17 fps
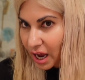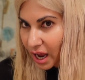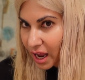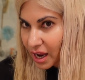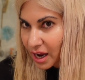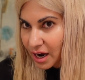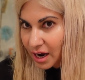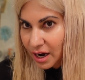
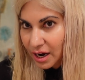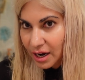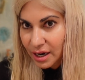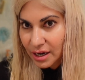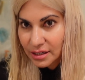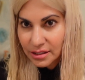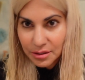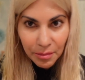
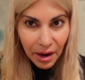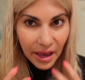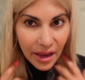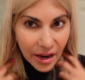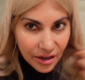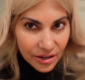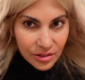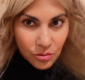and my
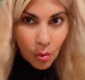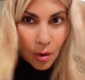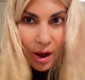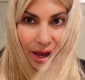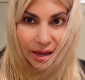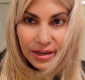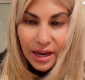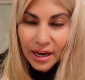hair is
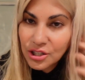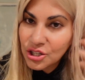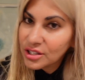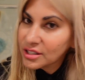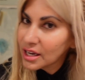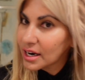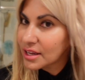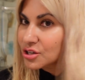wet. I
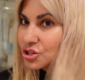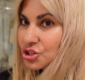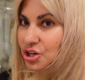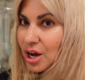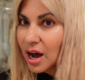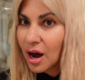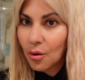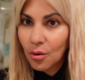just got out of the
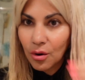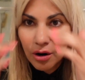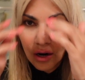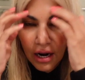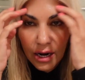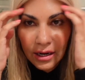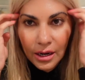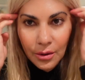shower
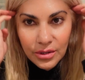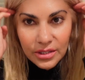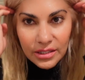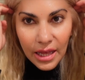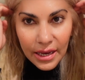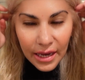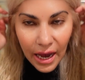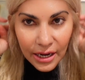and I was
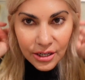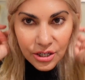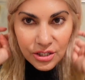like, I